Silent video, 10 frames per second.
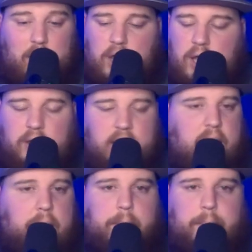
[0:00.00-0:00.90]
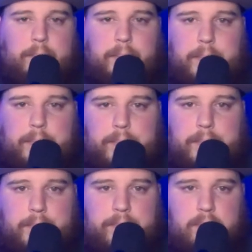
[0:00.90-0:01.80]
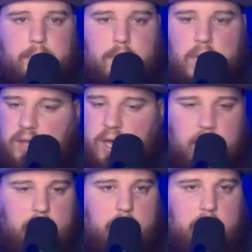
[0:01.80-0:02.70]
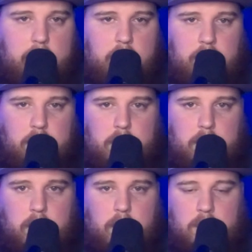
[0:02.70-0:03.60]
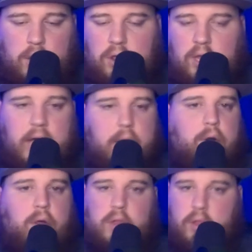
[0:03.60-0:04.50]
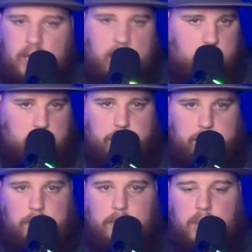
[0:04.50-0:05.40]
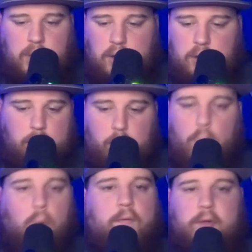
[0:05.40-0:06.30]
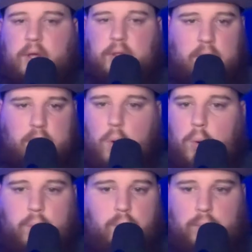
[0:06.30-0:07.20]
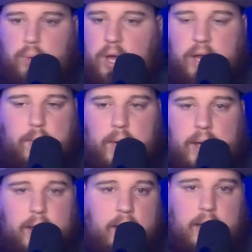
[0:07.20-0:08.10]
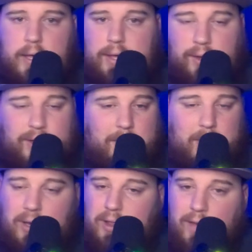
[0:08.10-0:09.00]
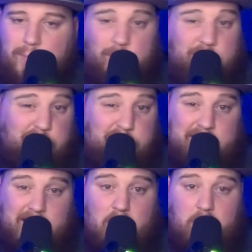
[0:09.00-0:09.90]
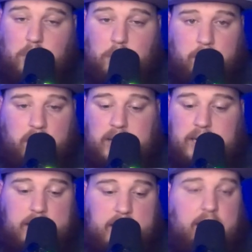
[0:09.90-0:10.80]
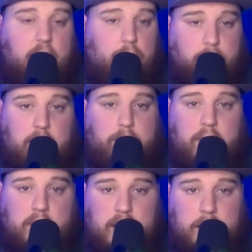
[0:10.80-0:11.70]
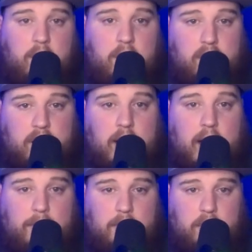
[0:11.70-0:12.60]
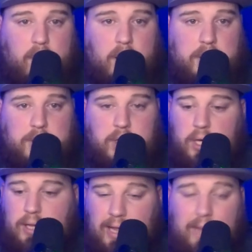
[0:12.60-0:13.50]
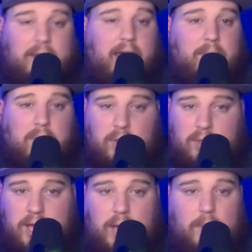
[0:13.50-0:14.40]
it's key. It's key. The standard is the standard. It doesn't move. It doesn't go anyway. You looked at Marcus Davenport. You looked at how he was playing. He was playing pretty damn good opposite of Hutch. That same is the same